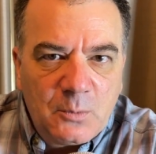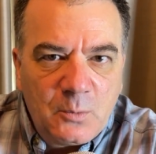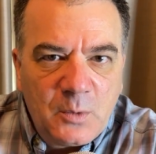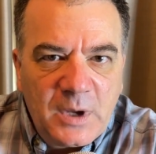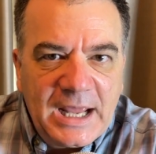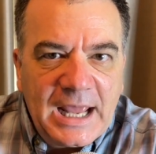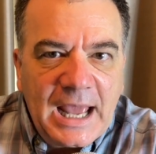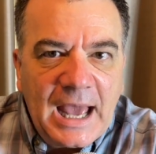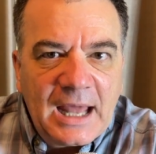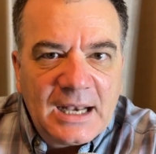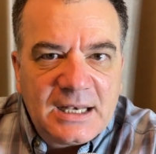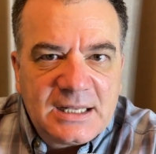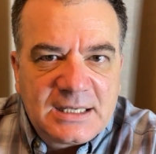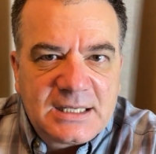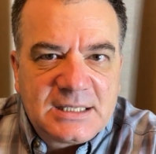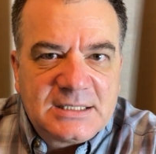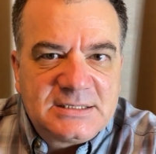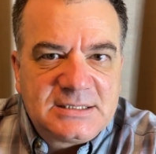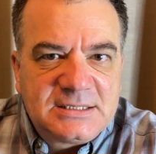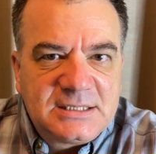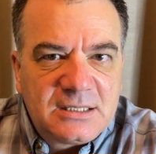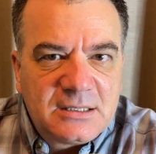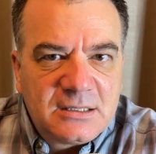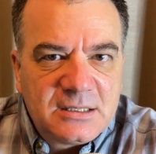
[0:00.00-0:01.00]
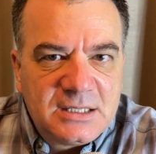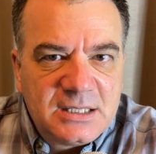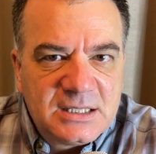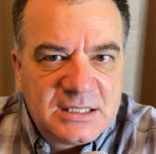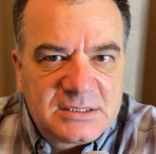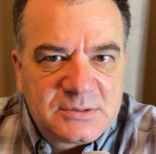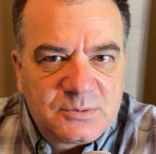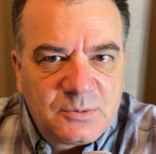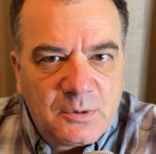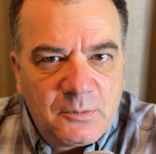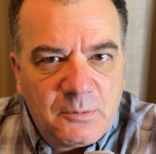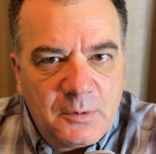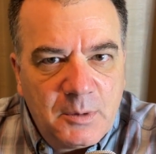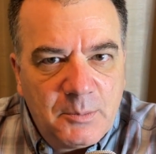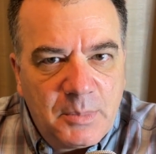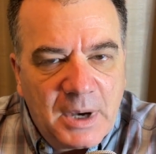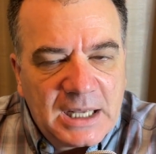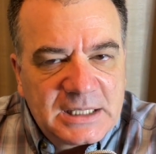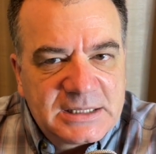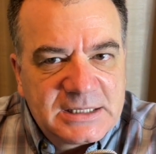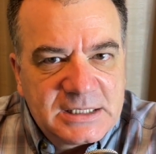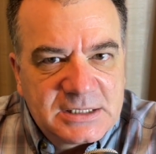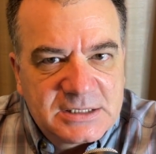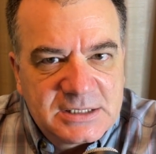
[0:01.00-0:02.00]
We had to consider this when we
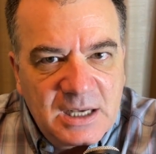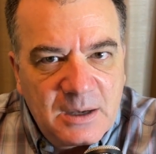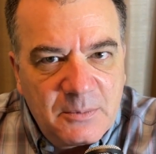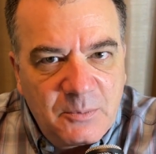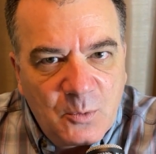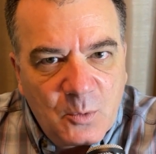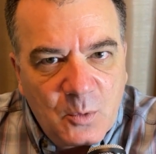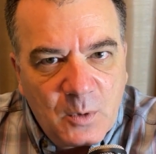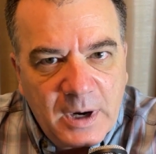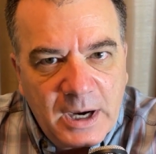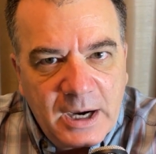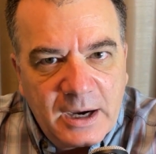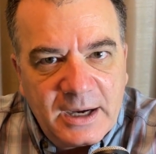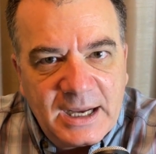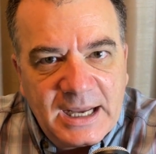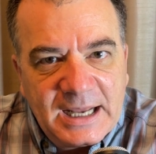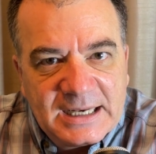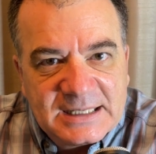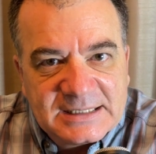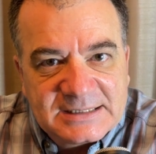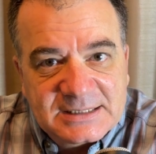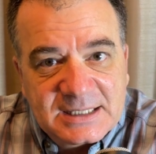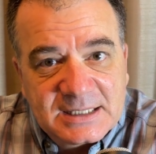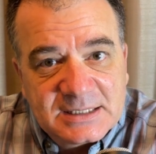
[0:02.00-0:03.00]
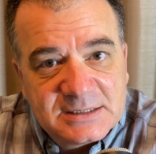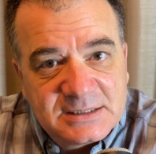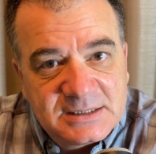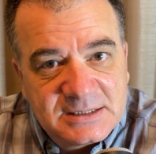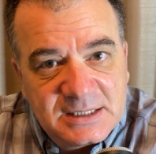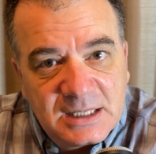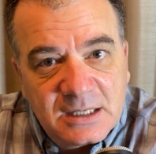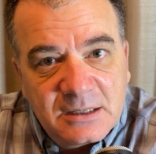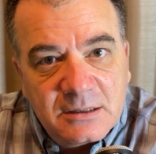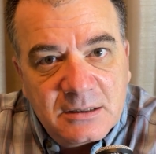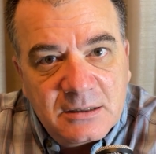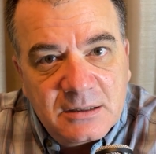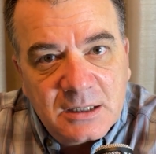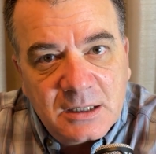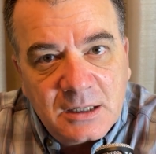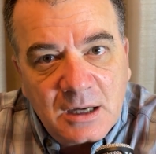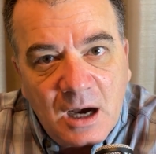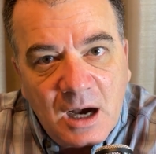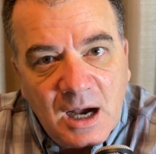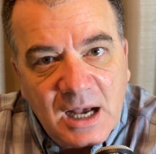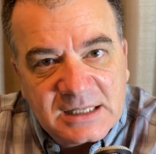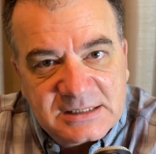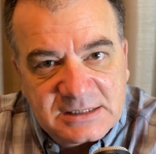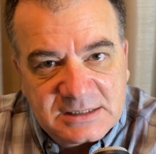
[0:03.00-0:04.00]
bought the Tupperware, and it's consider the
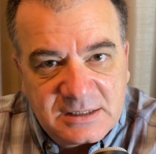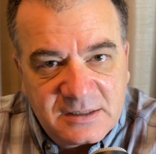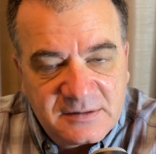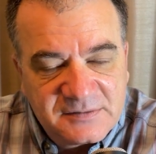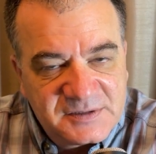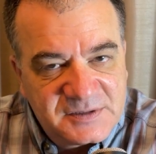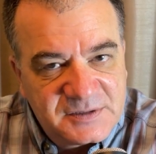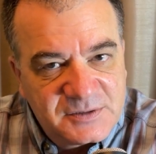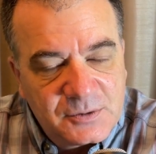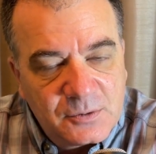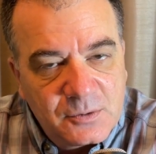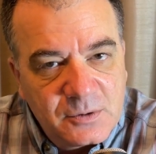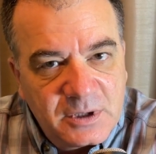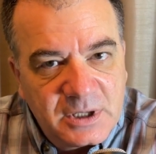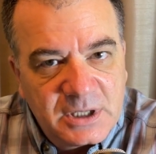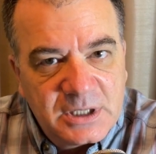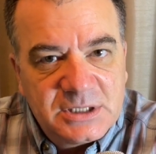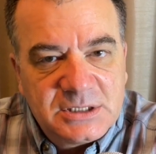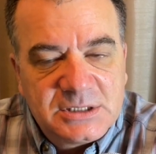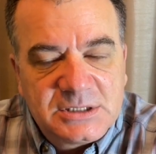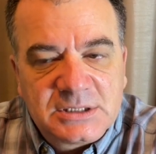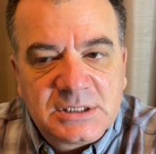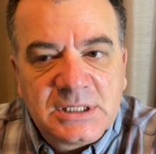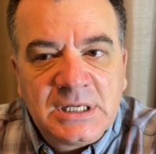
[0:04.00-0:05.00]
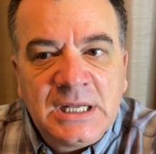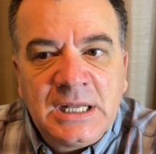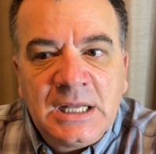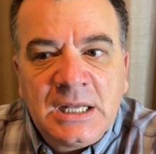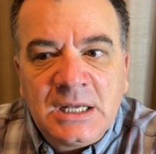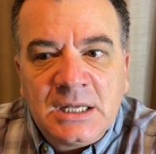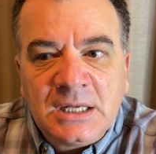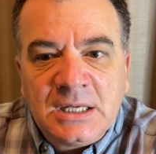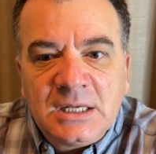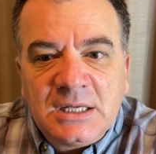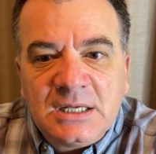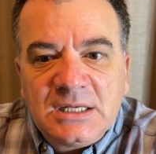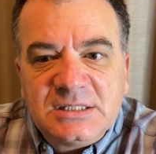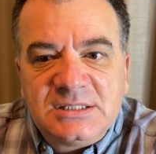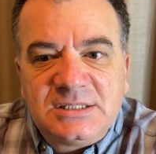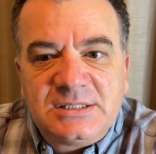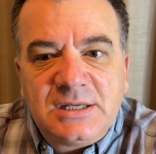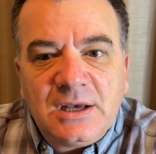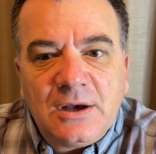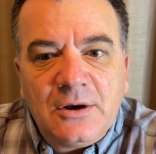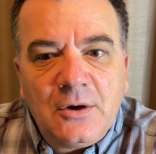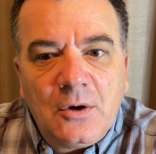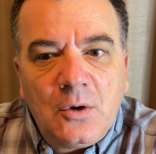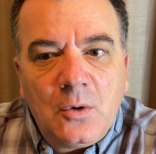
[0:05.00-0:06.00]
cost of storage.
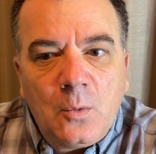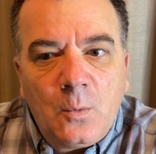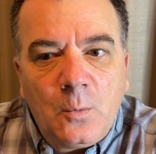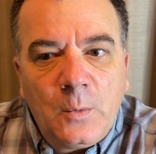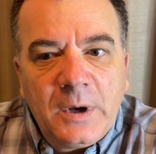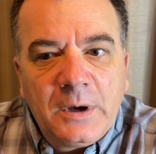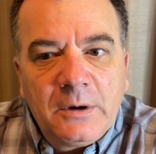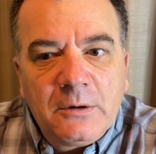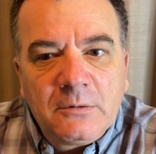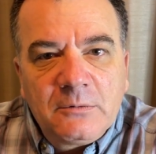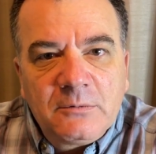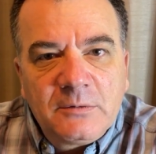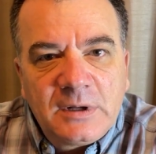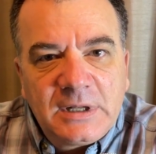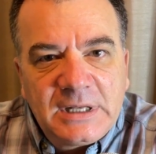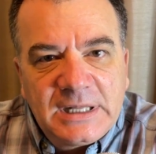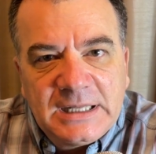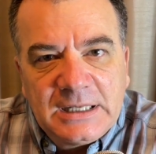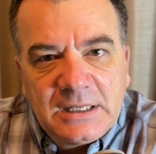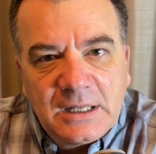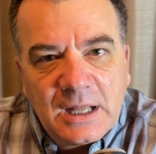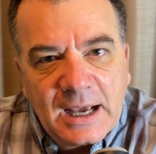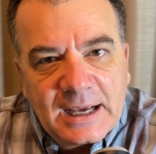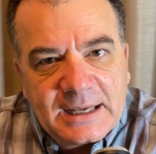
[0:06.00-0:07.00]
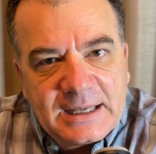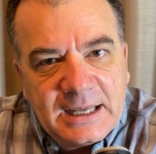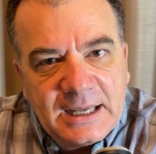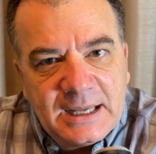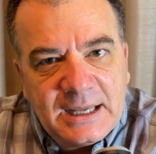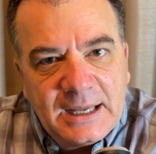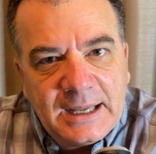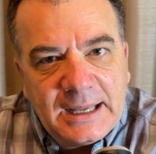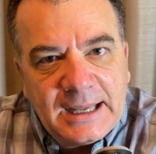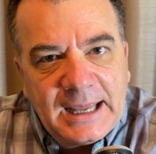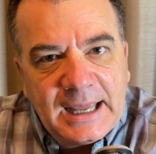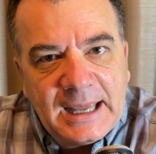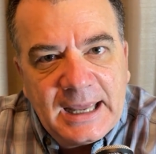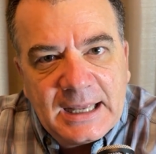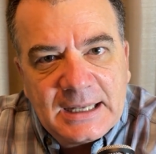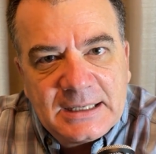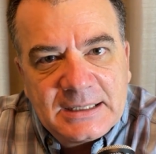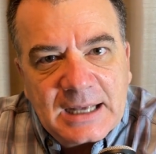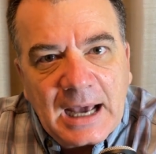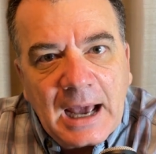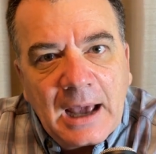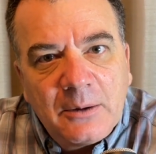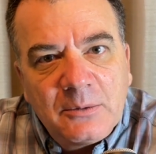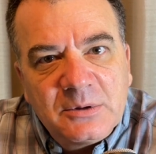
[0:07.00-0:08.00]
So we were really lucky, and
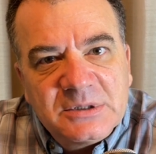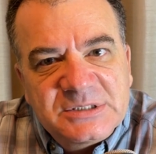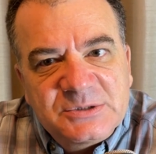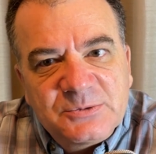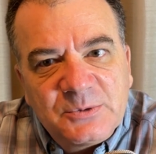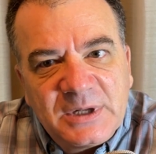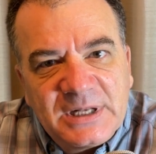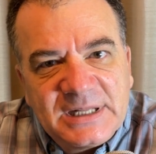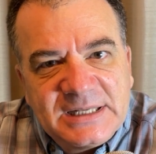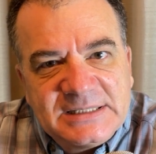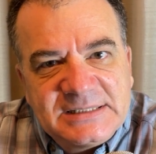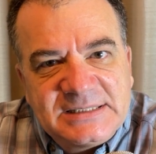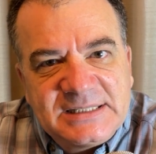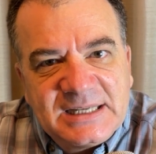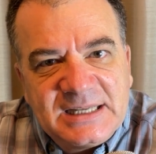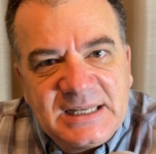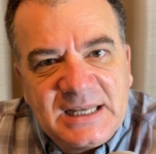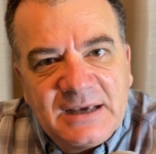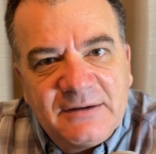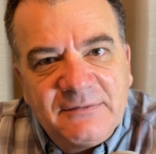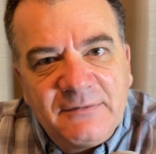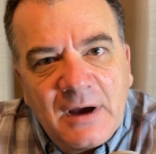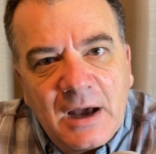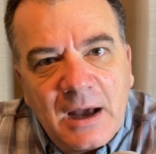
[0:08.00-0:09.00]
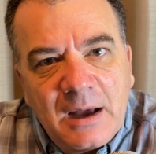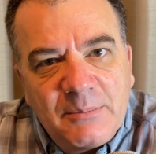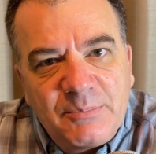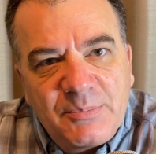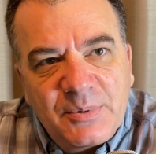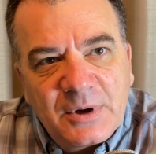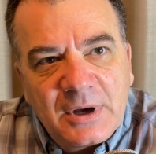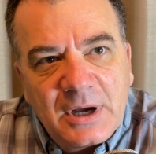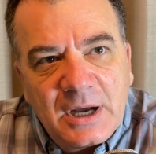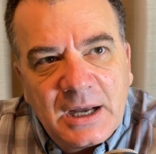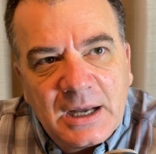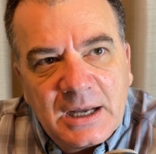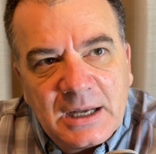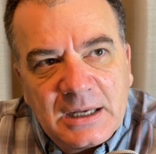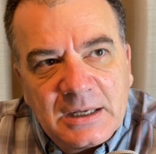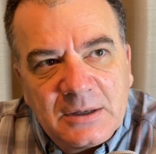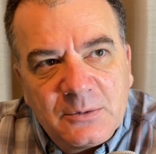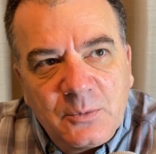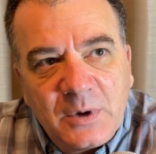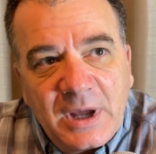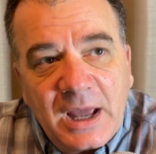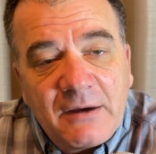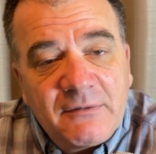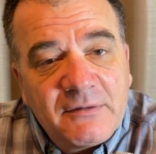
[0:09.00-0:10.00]
I was willing to give up.
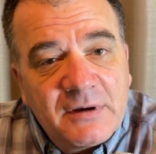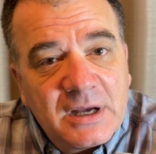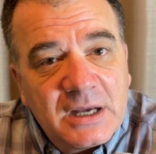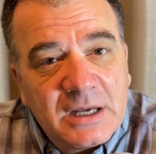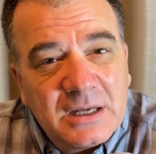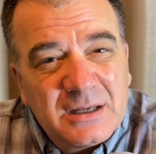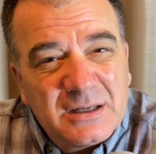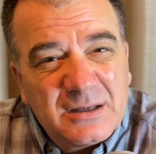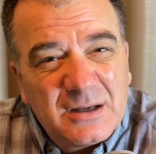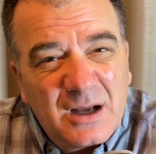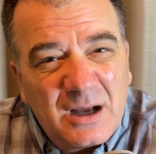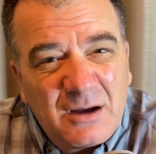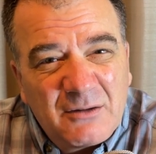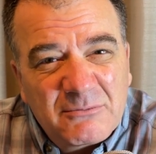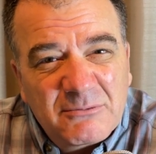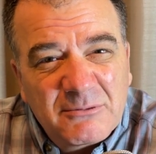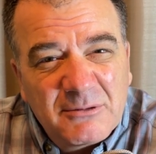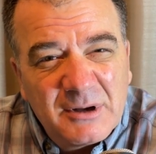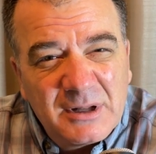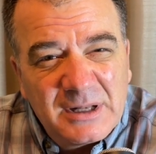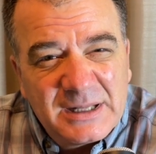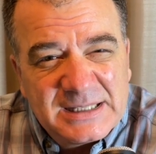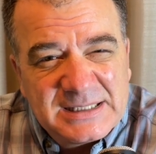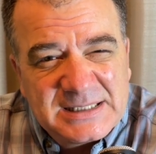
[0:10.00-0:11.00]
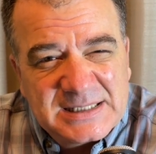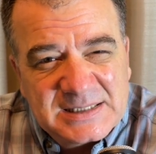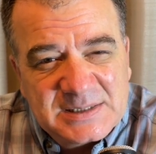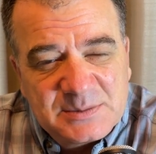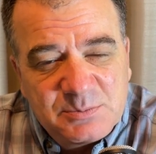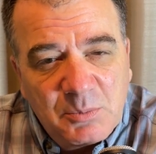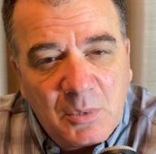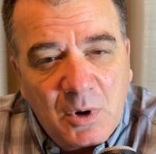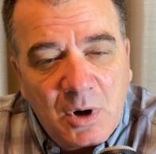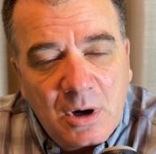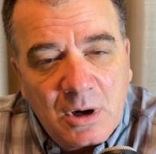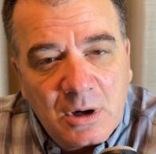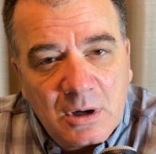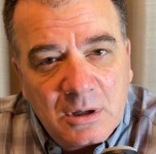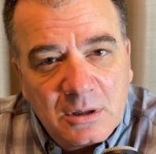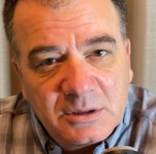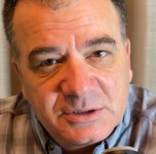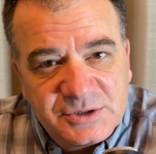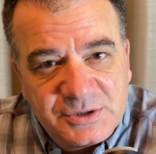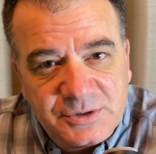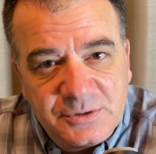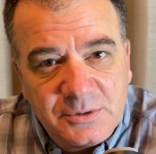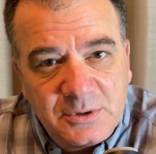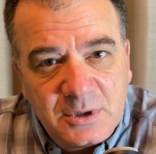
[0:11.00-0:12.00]
We have a really small
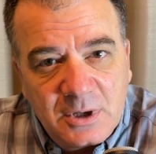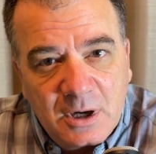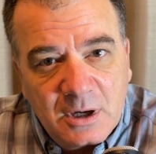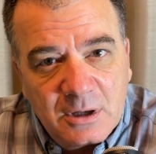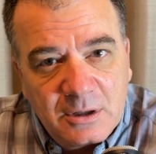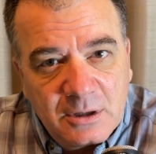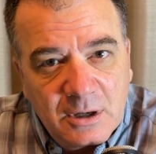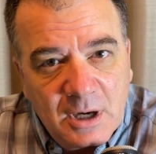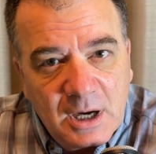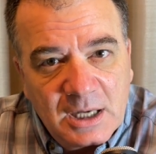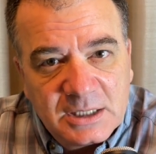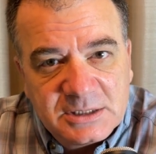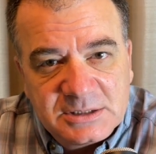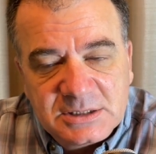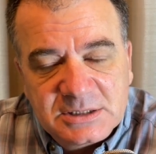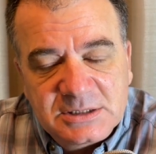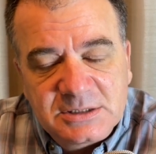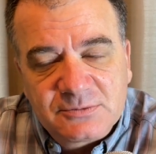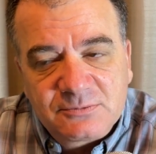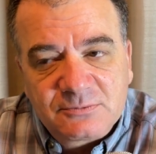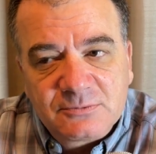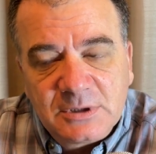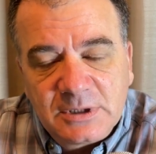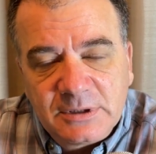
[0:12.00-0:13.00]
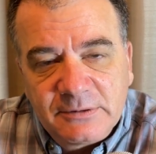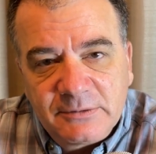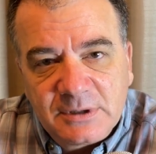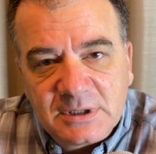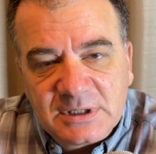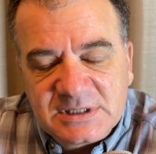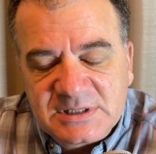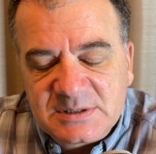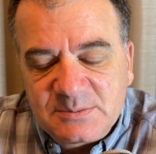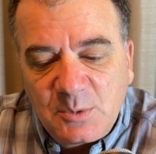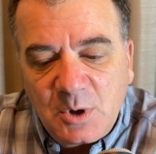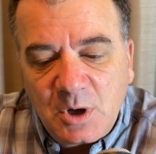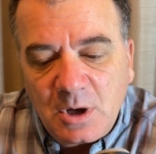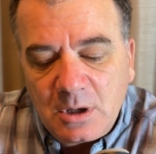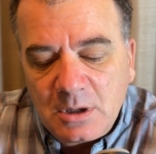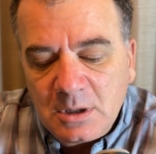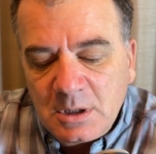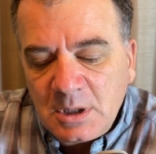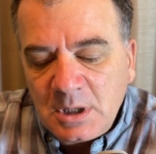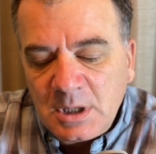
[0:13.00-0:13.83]
2-car garage. It's really, really small.